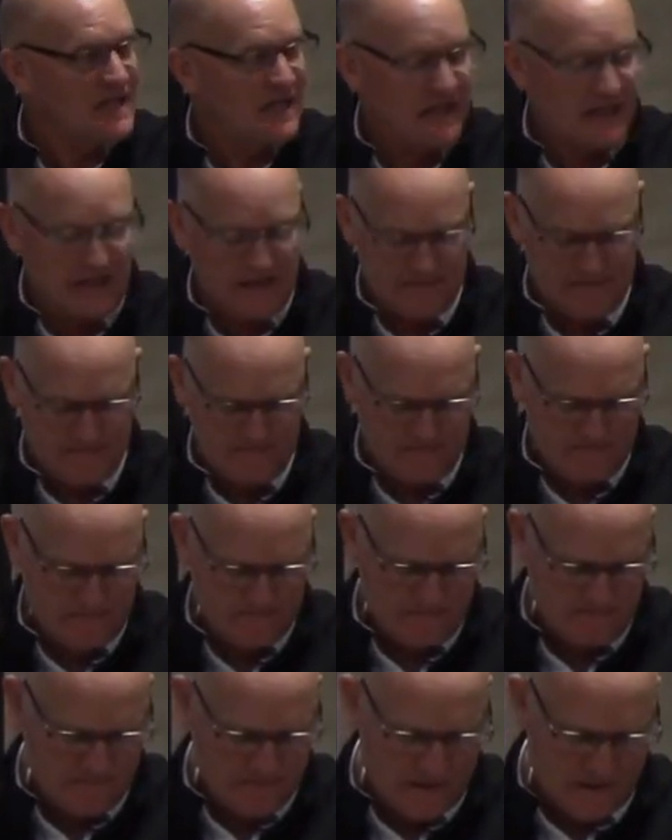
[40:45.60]
E.
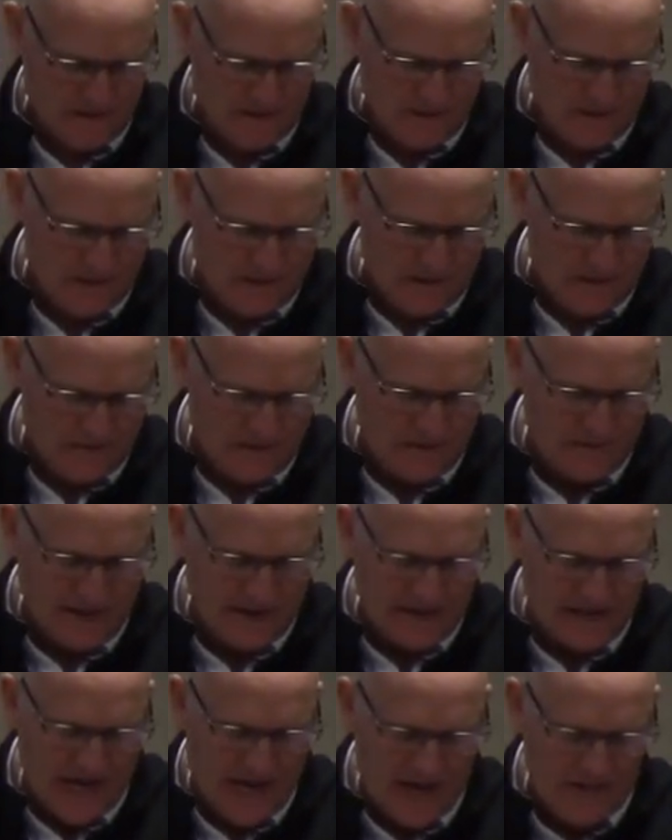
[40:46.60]
Then
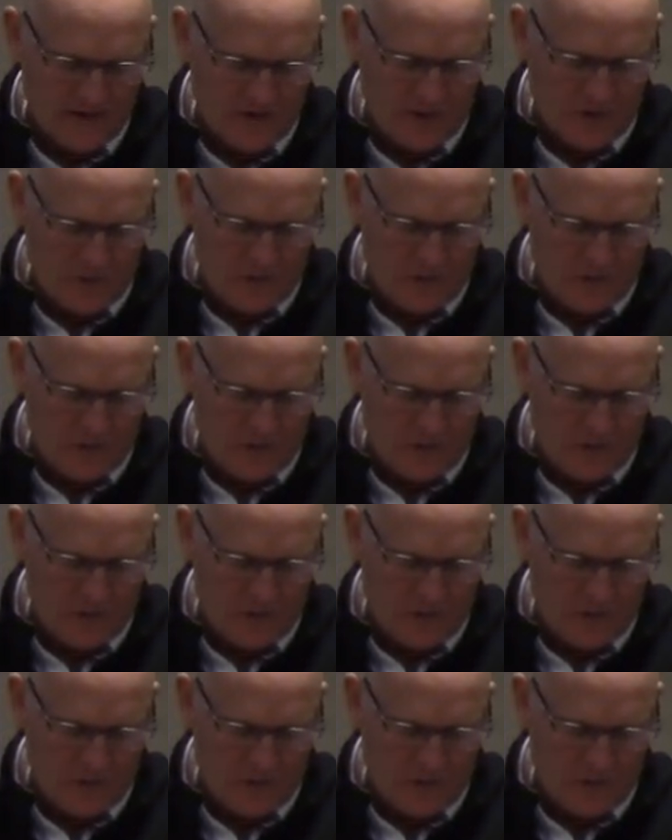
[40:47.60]
they gathered